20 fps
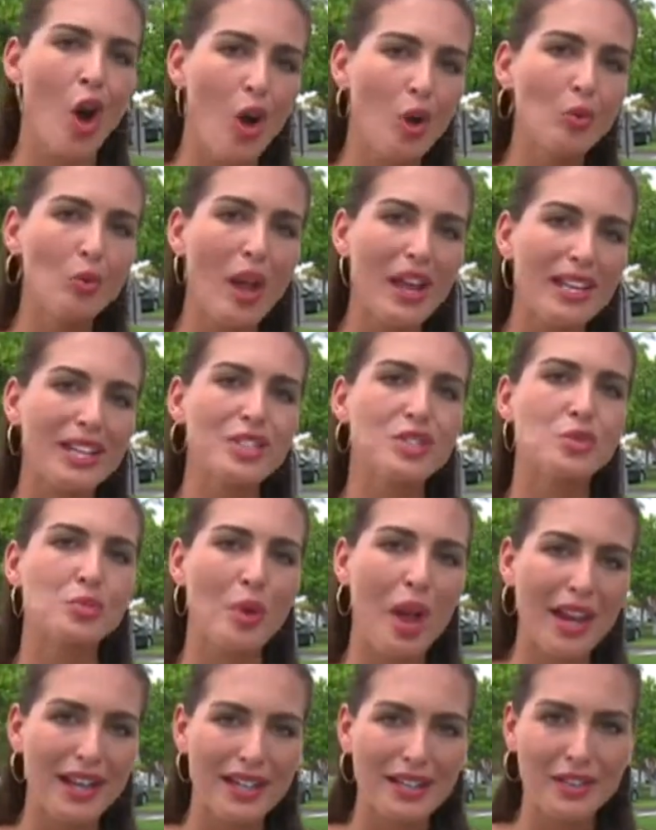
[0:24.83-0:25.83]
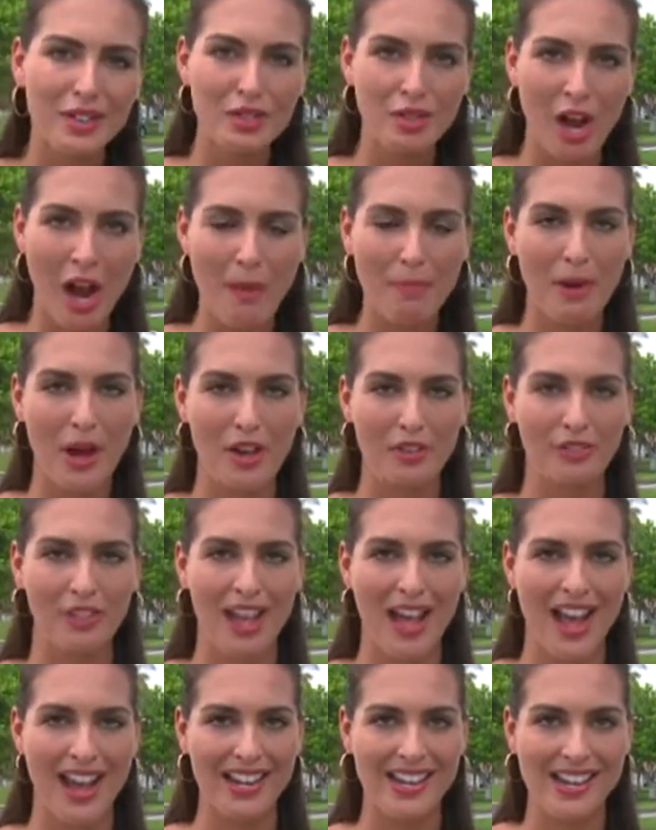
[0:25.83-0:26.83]
already dreading the drop
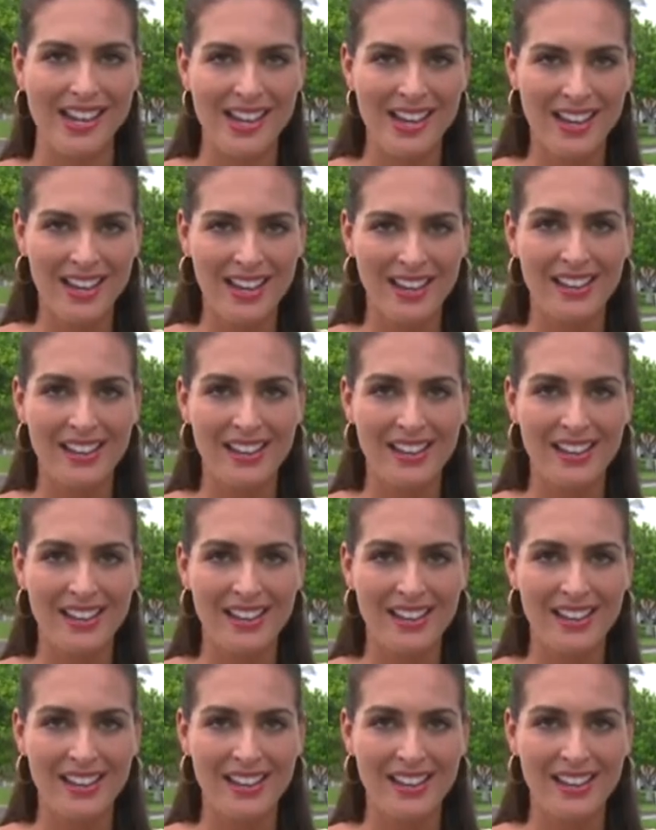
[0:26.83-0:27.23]
off line.